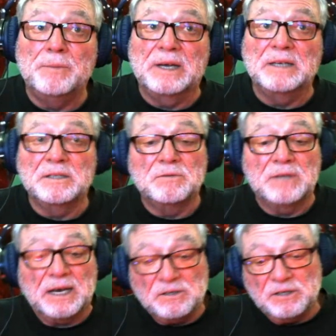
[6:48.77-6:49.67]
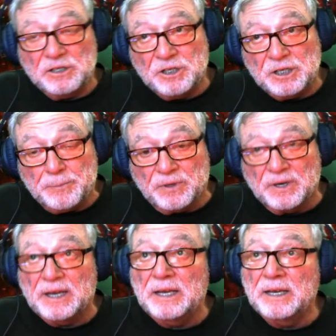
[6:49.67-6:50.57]
because it was actually cheaper
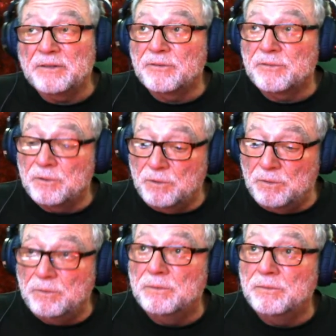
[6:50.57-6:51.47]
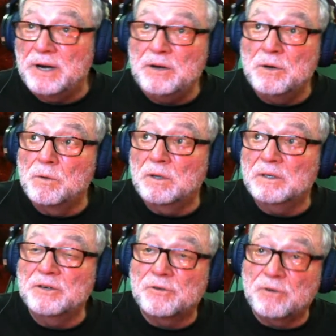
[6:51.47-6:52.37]
getting it through Radio World
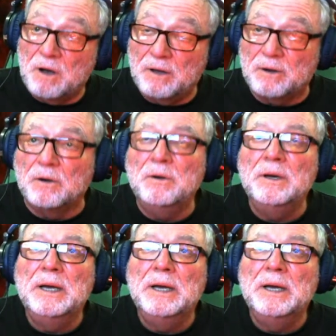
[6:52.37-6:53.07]
in Toronto